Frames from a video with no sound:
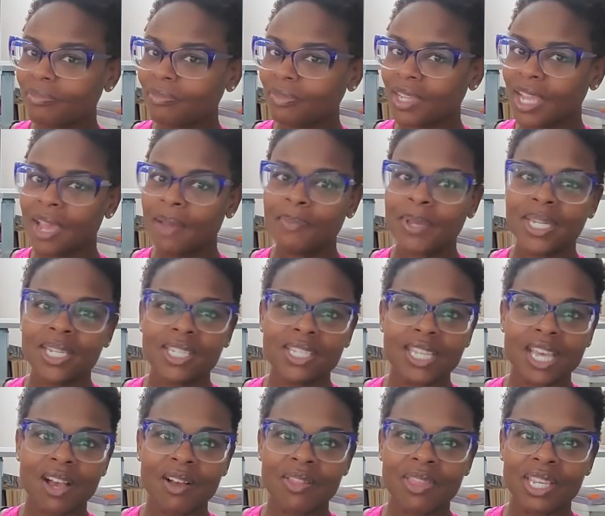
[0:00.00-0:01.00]
I'm in the
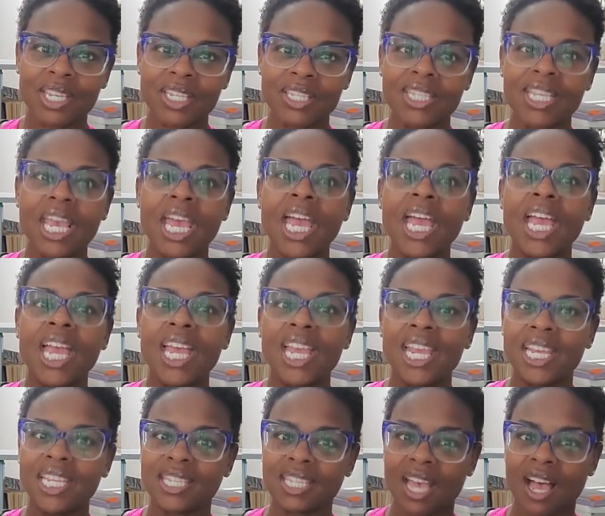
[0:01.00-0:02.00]
Southeast.
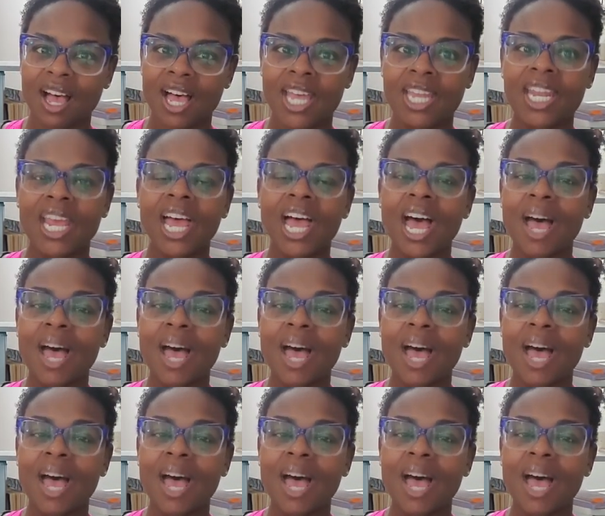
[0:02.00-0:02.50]
It's hot.